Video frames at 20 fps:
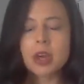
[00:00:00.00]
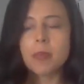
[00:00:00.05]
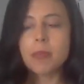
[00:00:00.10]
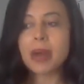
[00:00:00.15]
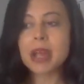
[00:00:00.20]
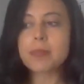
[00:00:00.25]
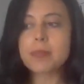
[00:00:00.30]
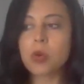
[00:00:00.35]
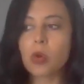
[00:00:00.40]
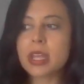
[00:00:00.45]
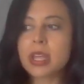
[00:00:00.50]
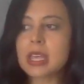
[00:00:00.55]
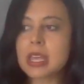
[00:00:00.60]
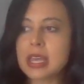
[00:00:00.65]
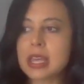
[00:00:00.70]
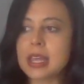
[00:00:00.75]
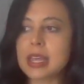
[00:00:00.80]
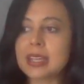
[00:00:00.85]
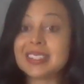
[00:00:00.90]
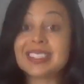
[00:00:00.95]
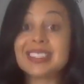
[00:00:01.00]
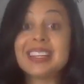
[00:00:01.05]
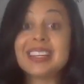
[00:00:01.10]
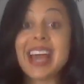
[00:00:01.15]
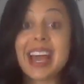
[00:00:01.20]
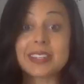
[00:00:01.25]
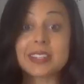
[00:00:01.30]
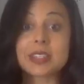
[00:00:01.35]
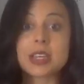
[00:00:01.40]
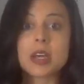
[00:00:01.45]
my point is
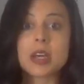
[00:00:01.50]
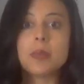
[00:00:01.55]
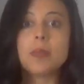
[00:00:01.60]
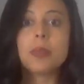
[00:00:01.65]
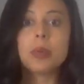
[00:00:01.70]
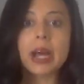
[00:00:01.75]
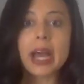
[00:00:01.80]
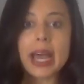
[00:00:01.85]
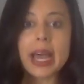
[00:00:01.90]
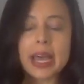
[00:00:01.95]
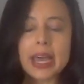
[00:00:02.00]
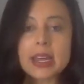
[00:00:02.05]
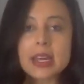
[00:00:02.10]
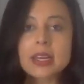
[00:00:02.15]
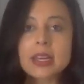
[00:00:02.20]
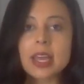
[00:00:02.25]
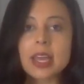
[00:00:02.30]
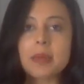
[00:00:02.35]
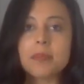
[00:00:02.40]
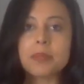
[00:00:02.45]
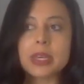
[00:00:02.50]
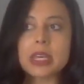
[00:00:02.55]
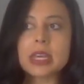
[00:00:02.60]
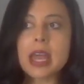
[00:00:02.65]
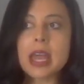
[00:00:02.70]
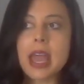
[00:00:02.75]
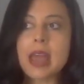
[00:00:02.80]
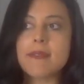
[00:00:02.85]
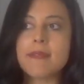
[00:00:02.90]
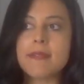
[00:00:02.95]
yes, bread can
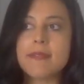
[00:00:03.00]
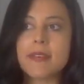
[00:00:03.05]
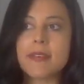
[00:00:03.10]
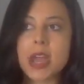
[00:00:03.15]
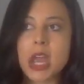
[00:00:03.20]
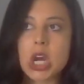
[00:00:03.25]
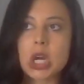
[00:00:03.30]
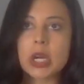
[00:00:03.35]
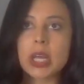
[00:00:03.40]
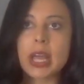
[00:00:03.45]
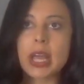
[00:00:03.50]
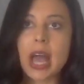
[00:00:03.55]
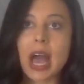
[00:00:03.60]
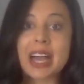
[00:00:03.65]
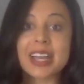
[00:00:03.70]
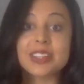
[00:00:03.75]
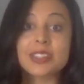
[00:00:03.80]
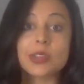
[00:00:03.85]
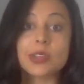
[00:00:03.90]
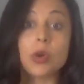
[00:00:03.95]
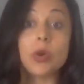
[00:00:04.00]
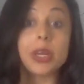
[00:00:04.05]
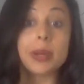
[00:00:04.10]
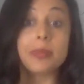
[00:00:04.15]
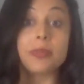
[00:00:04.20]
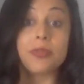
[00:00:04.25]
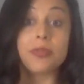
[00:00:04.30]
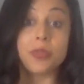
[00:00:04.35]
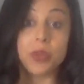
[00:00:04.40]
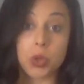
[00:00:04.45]
be a very high
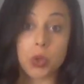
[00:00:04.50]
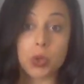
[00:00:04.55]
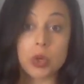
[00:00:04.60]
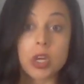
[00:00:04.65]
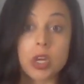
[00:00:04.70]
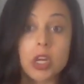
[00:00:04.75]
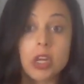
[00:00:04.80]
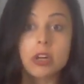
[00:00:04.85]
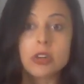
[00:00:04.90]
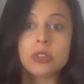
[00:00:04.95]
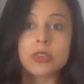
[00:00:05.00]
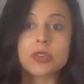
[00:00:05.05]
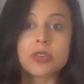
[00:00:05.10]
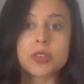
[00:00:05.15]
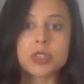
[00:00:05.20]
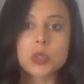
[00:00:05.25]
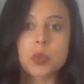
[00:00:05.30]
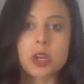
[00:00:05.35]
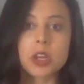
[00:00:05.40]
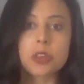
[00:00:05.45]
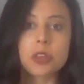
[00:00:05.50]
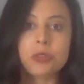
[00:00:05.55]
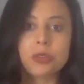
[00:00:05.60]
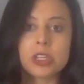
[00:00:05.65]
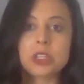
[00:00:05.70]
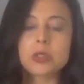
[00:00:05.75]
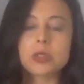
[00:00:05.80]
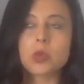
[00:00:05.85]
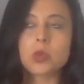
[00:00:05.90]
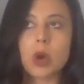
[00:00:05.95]
sodium food. So this is one of the
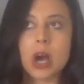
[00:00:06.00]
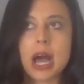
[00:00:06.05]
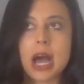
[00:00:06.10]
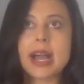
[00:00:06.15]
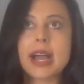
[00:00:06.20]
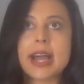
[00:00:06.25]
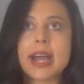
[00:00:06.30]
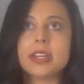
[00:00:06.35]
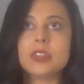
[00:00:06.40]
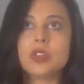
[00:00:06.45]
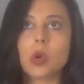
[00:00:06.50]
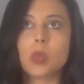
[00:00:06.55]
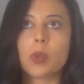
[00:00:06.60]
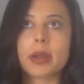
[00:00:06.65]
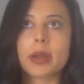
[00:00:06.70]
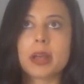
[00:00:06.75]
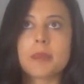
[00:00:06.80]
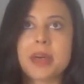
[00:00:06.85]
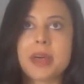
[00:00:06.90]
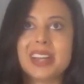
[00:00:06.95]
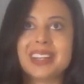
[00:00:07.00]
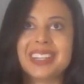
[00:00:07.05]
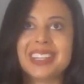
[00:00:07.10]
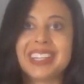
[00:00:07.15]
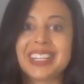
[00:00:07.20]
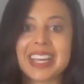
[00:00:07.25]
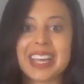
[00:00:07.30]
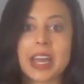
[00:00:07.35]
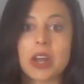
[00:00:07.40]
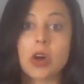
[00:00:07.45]
reasons why I don't recommend
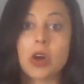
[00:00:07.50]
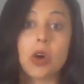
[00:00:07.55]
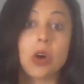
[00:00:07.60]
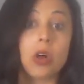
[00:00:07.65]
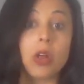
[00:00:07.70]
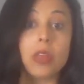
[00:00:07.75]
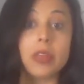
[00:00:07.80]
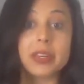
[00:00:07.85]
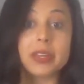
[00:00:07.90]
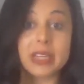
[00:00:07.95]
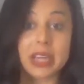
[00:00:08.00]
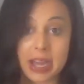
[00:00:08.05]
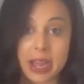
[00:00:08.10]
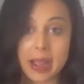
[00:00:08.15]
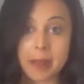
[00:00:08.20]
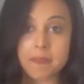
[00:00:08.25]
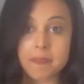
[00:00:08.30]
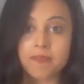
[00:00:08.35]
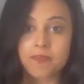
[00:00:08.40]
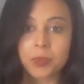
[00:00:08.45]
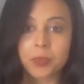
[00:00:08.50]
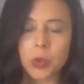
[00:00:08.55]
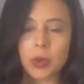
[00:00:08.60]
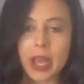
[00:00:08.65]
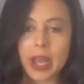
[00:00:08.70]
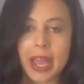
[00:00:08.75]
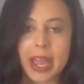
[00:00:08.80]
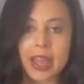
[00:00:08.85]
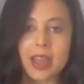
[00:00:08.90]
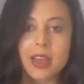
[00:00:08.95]
eating it all the time.
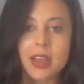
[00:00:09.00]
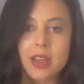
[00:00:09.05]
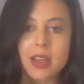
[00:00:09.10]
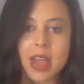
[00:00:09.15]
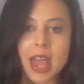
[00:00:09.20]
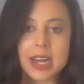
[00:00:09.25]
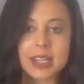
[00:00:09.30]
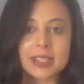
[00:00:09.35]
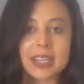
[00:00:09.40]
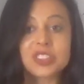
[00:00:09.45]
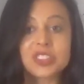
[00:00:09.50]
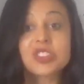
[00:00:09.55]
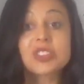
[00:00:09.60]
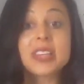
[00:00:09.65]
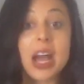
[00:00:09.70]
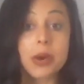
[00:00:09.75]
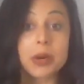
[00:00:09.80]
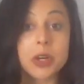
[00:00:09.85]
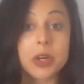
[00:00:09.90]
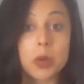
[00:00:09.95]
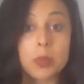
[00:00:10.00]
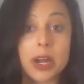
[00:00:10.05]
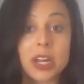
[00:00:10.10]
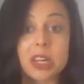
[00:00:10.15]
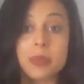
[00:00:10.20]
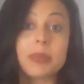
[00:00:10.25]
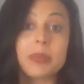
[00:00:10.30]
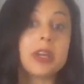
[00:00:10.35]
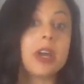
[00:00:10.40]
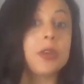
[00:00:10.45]
Okay. And it's not just sourdough bread, it
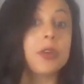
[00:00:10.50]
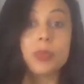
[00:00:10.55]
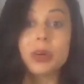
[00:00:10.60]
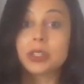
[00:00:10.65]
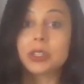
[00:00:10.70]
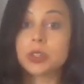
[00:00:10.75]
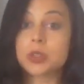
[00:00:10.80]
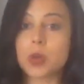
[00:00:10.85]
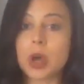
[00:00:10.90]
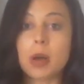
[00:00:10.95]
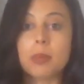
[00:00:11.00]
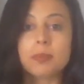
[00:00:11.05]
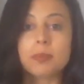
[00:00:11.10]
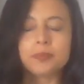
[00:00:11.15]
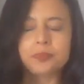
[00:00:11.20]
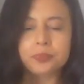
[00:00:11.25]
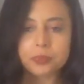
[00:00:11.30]
can be other breads as well.